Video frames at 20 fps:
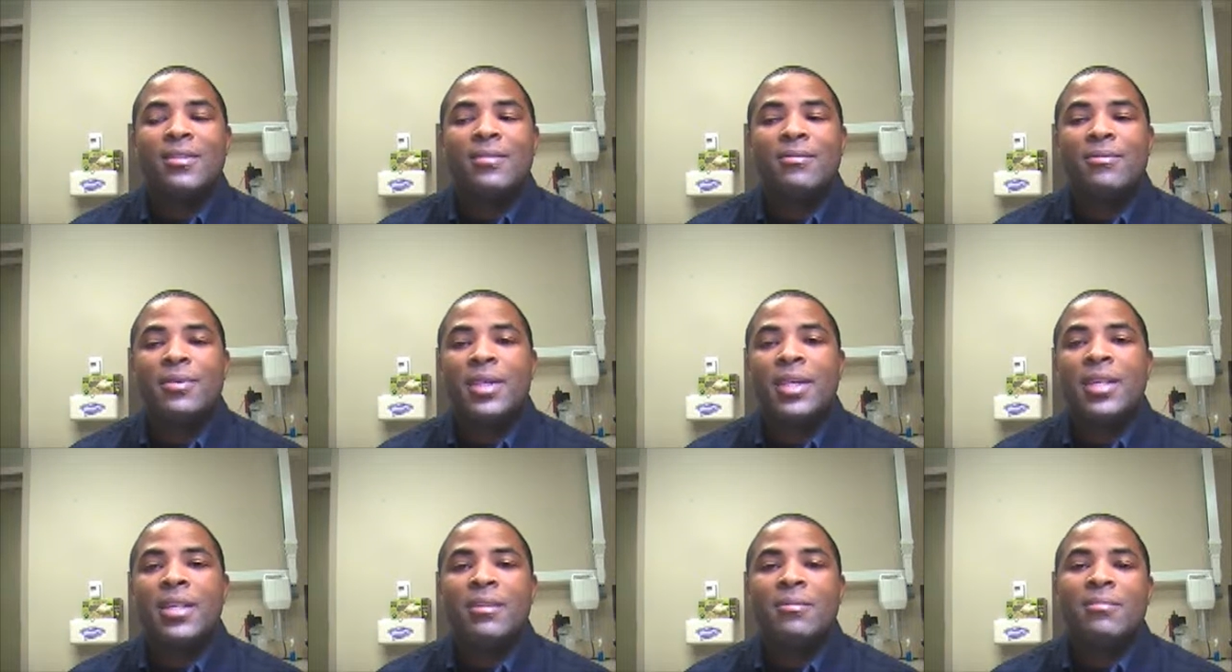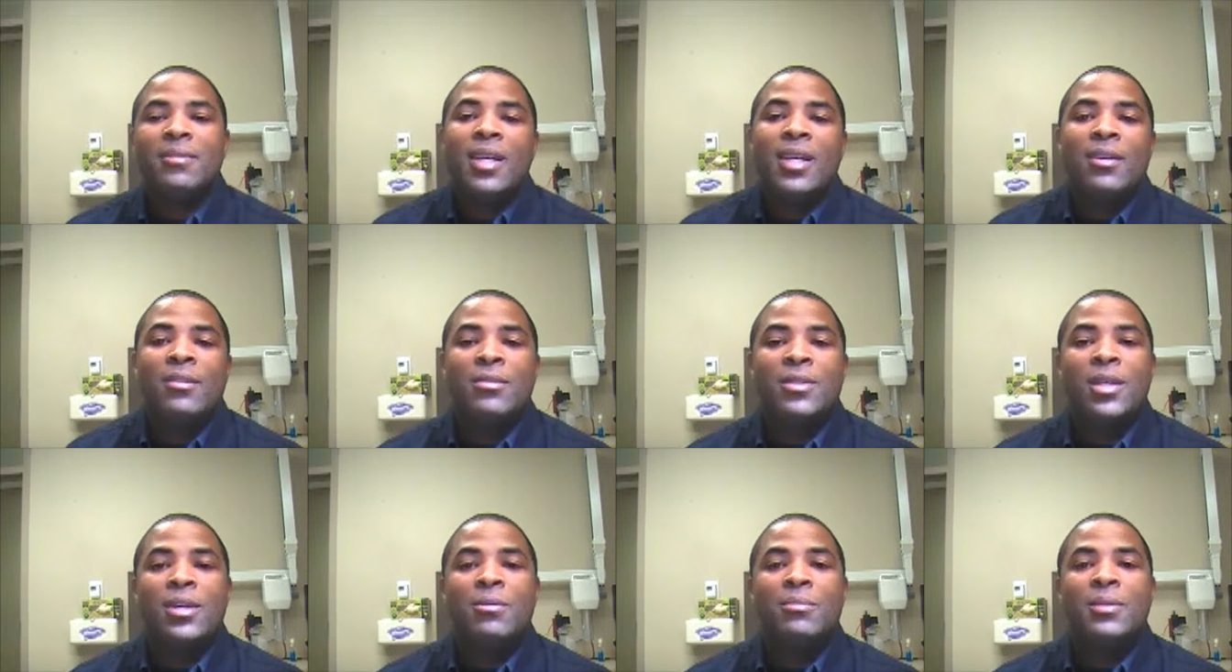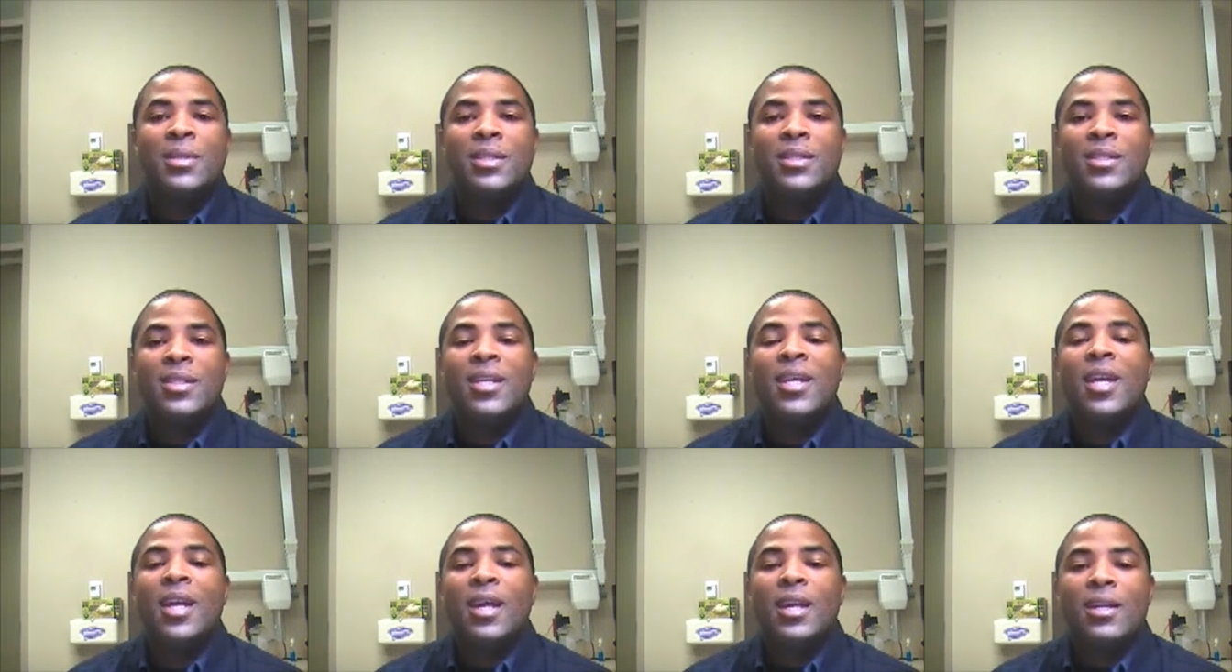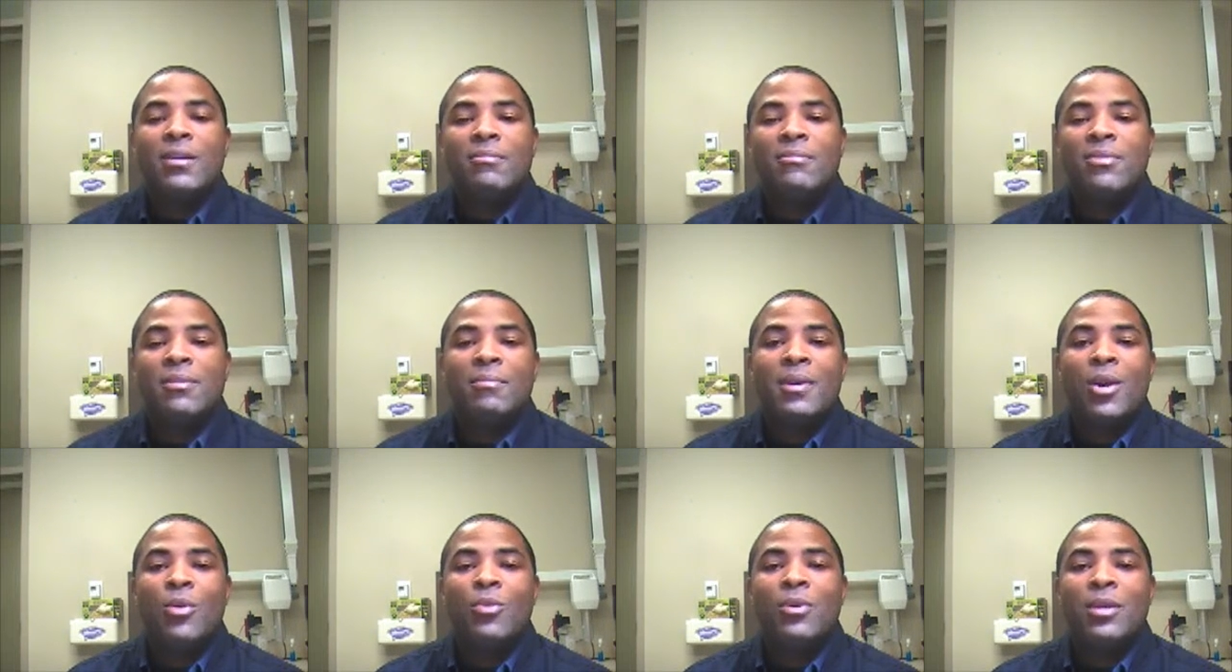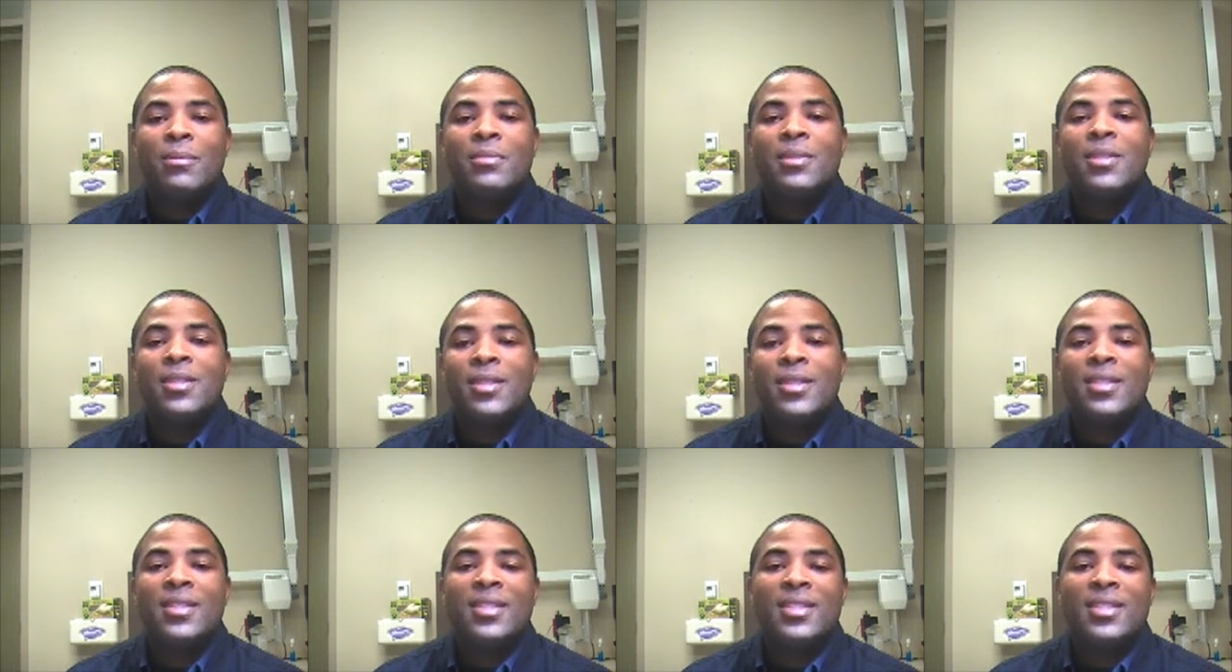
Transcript: For him, I don't know, but for my woman,